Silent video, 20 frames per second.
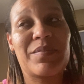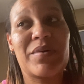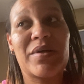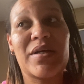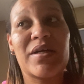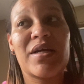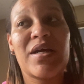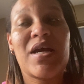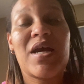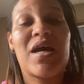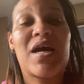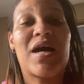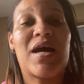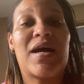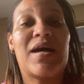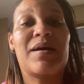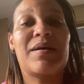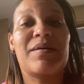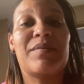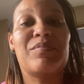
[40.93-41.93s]
But
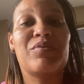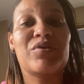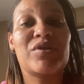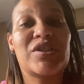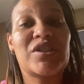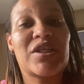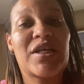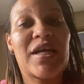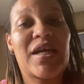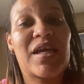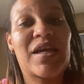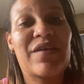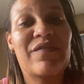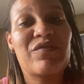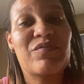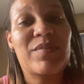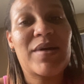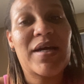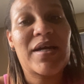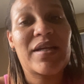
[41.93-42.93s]
I appreciate
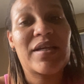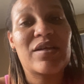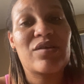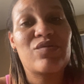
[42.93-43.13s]
everybody